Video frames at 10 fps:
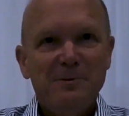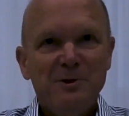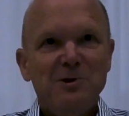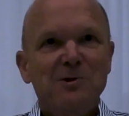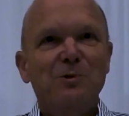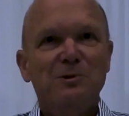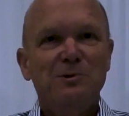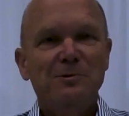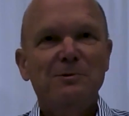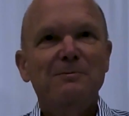We just want
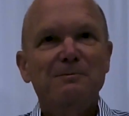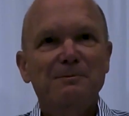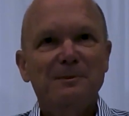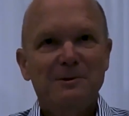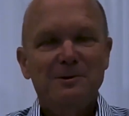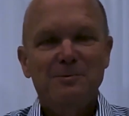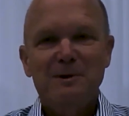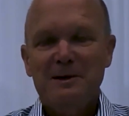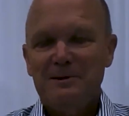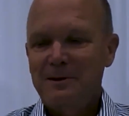to
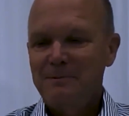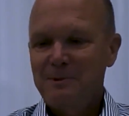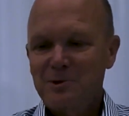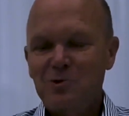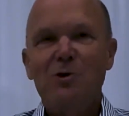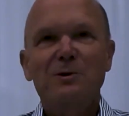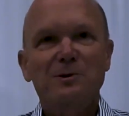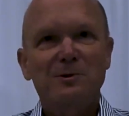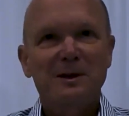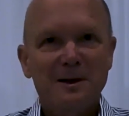make them strong
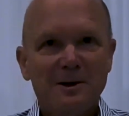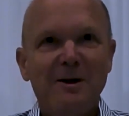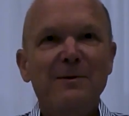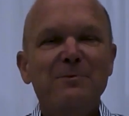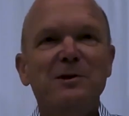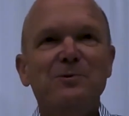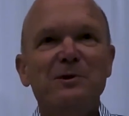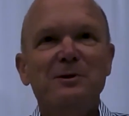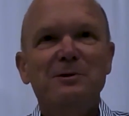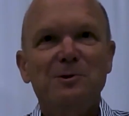so they can collaborate with us.